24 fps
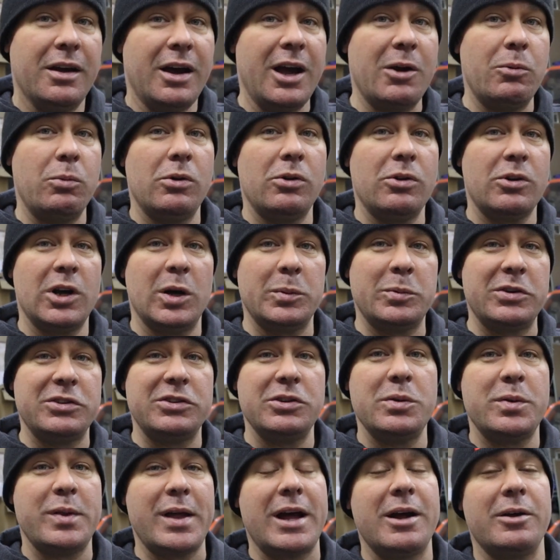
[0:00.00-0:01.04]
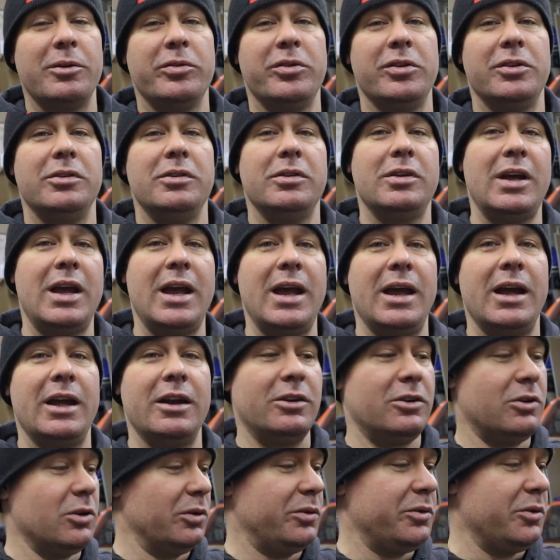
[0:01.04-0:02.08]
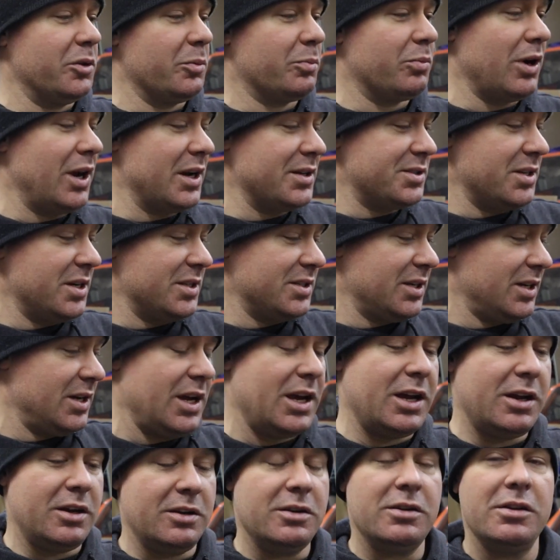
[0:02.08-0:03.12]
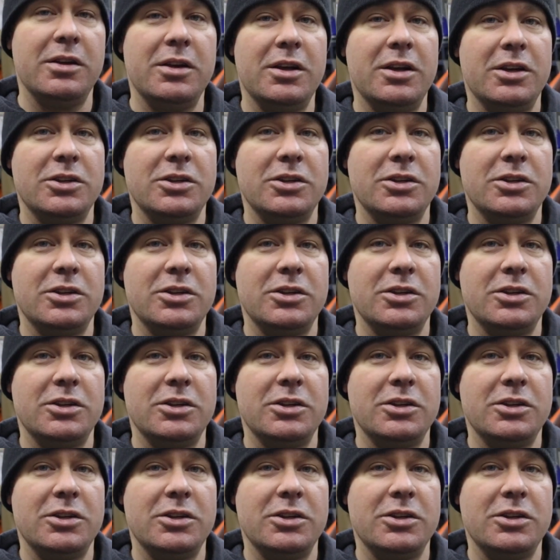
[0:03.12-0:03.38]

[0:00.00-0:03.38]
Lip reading: I will go up to 2000 and go through the process again,